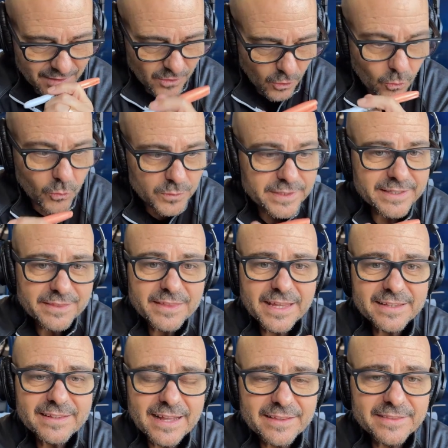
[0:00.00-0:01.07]
only
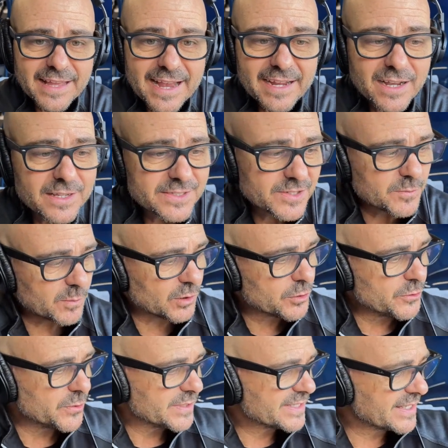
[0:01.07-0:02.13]
thing that customer,
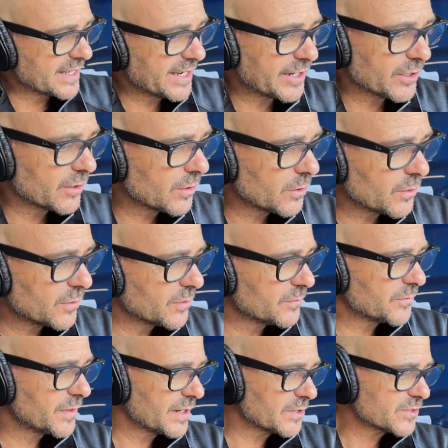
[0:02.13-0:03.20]
who is the hero
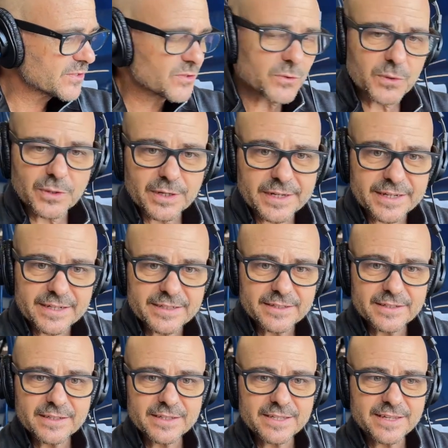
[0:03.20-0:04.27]
of their story,
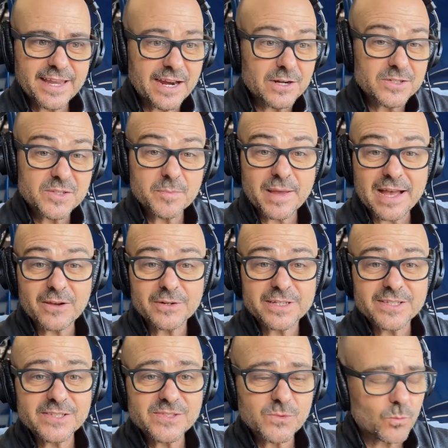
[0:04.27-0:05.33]
it cares about
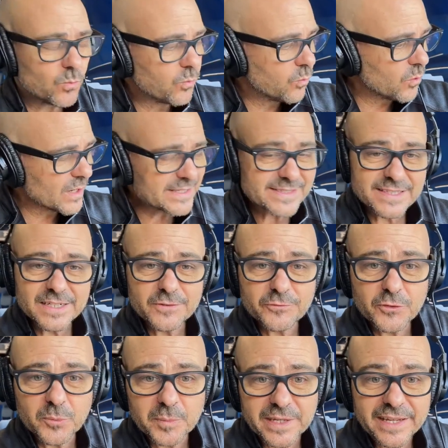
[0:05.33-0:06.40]
is what's in it
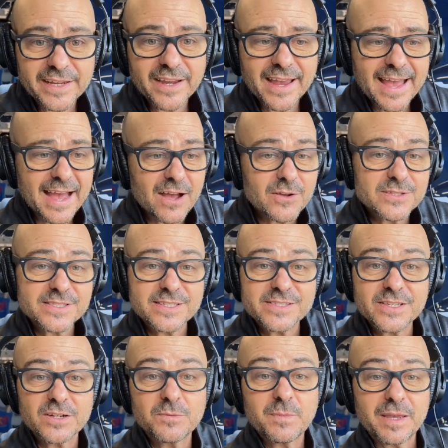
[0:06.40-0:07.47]
for me. How is this
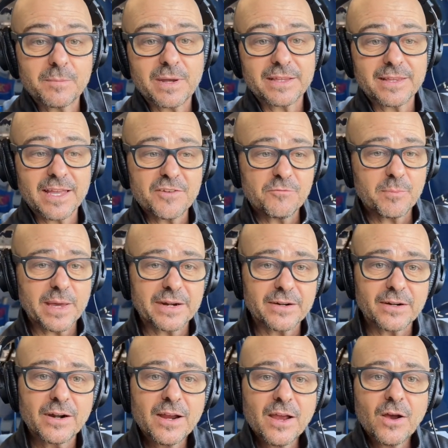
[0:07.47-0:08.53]
going to make my life
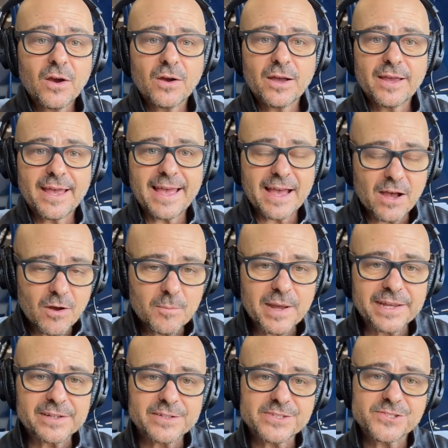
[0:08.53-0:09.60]
better? How am I
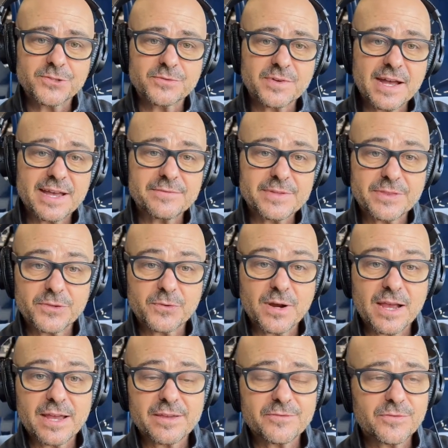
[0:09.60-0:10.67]
going to survive and
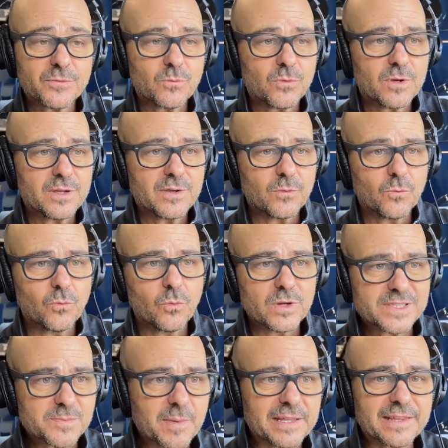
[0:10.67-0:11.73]
thrive?
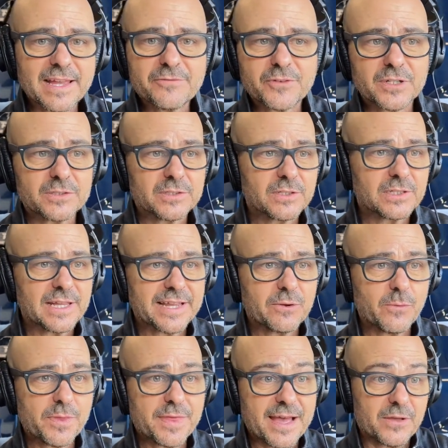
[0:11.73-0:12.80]
What's my life going to look like
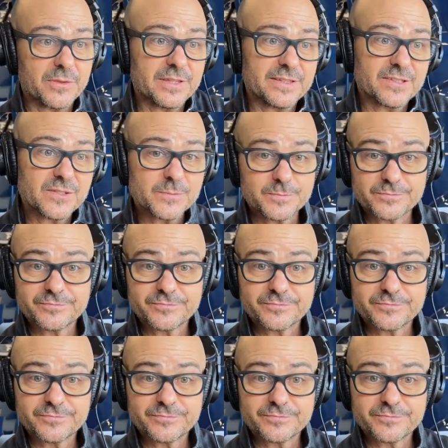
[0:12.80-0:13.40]
without this?